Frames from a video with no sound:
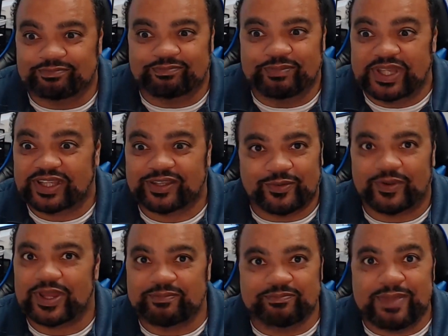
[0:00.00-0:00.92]

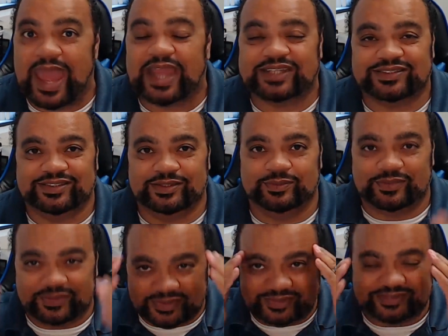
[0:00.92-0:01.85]
Bitcoin maxi
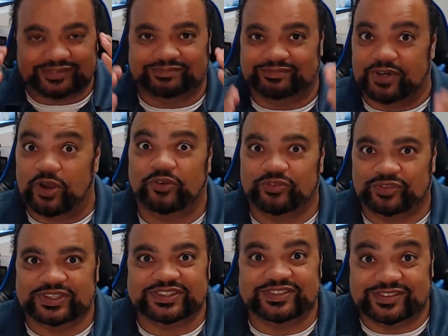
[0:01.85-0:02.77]
will
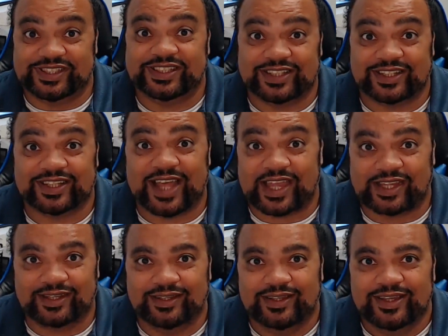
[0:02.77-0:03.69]
hopefully see the
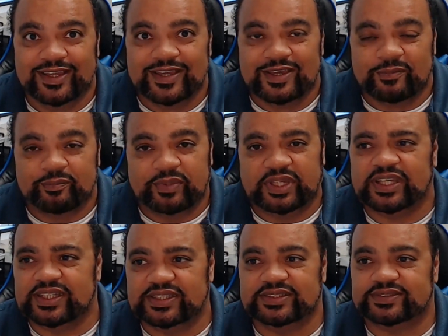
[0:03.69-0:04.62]
light.
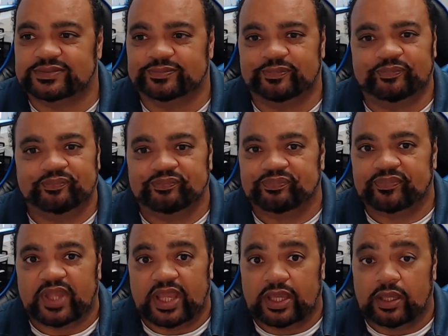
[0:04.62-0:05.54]
Because
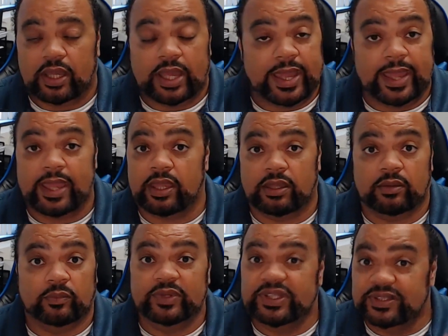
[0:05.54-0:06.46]
hey,
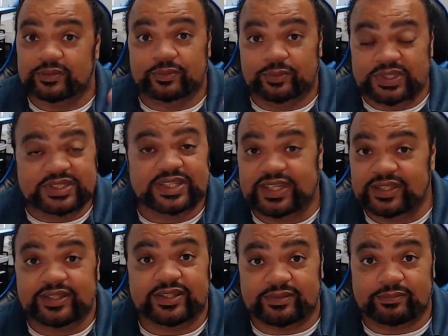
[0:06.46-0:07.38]
we
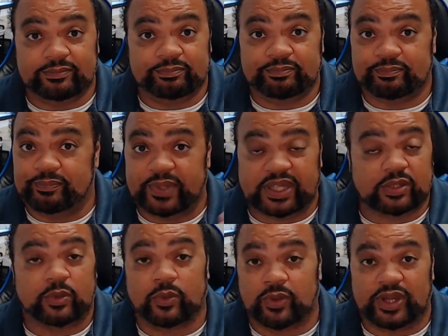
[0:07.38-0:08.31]
needed
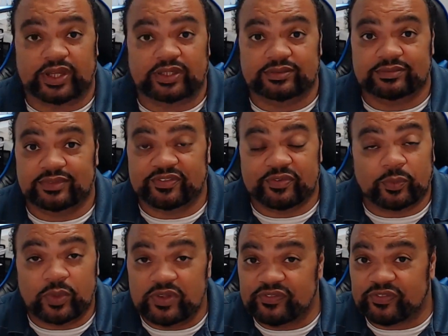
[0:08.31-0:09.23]
Bitcoin. If it
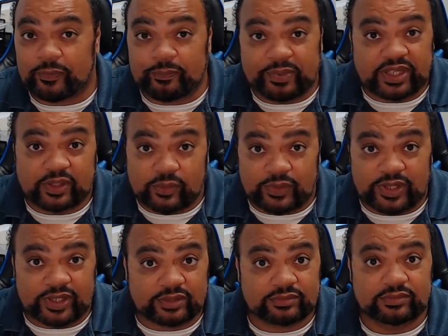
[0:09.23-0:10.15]
wasn't for
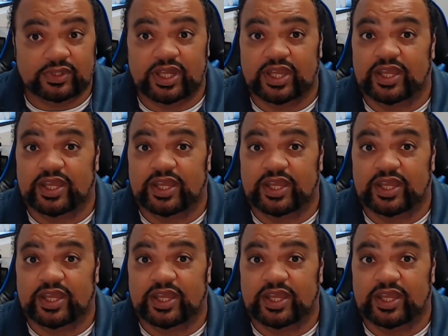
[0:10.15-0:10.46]
Bitcoin,